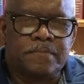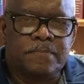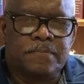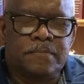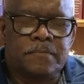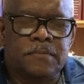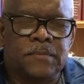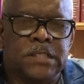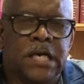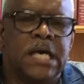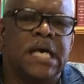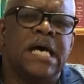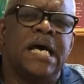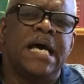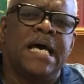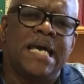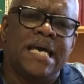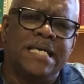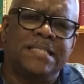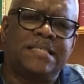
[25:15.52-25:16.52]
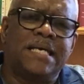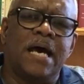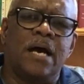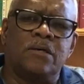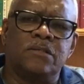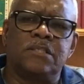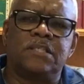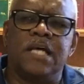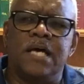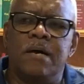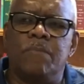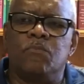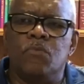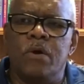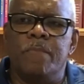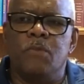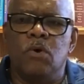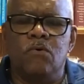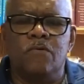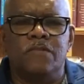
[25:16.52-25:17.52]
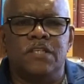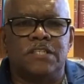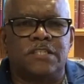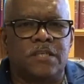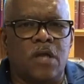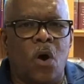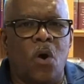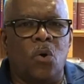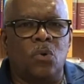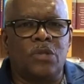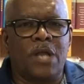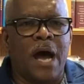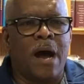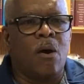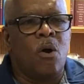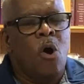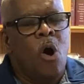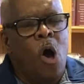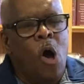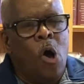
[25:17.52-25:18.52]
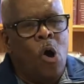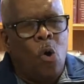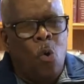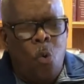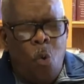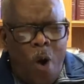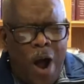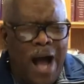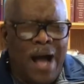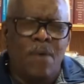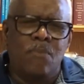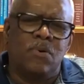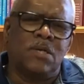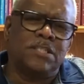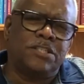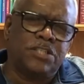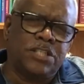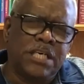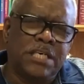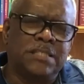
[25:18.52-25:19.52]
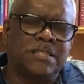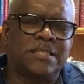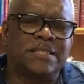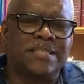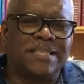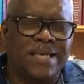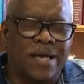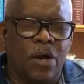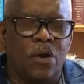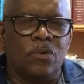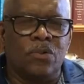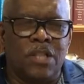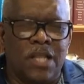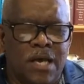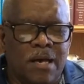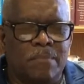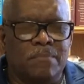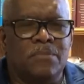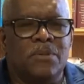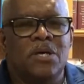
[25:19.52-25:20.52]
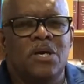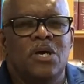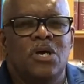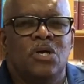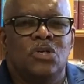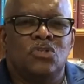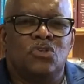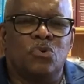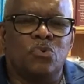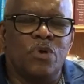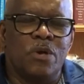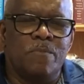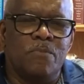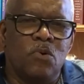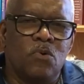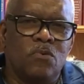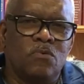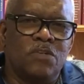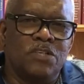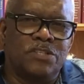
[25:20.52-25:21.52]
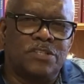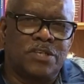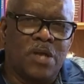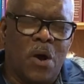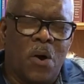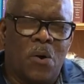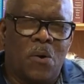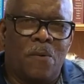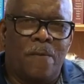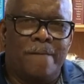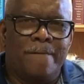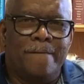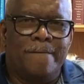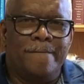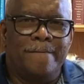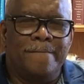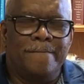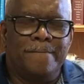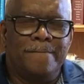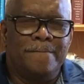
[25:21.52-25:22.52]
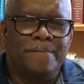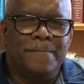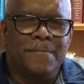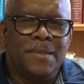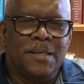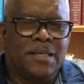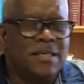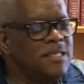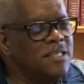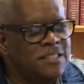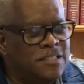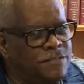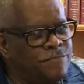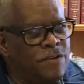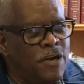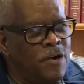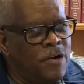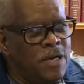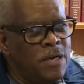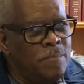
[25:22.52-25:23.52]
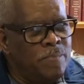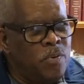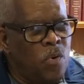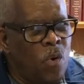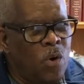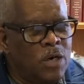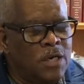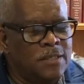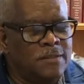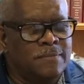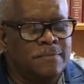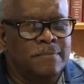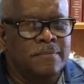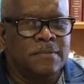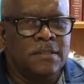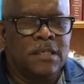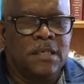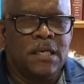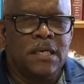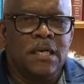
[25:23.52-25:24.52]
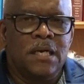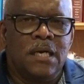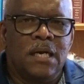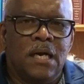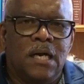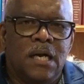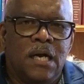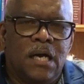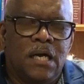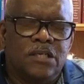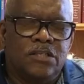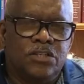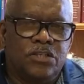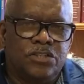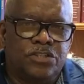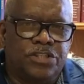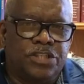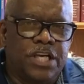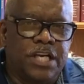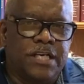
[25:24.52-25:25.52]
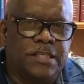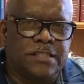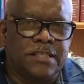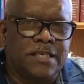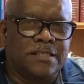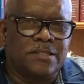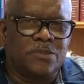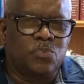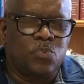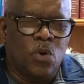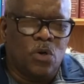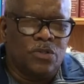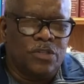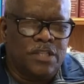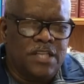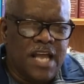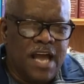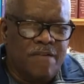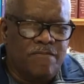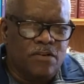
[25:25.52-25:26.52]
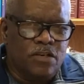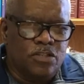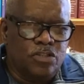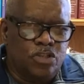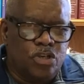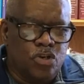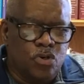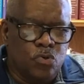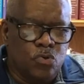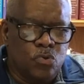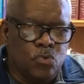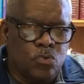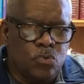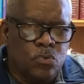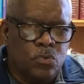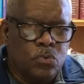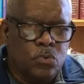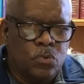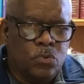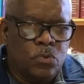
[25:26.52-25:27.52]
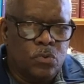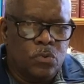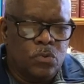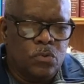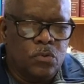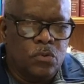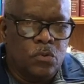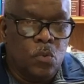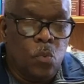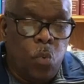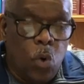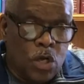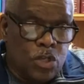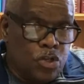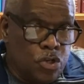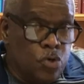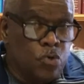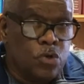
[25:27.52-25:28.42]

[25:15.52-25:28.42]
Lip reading: he tells them, remove the stone. Now, why would Jesus tell them to remove the stone? This is very important. Jesus will never do what you can do.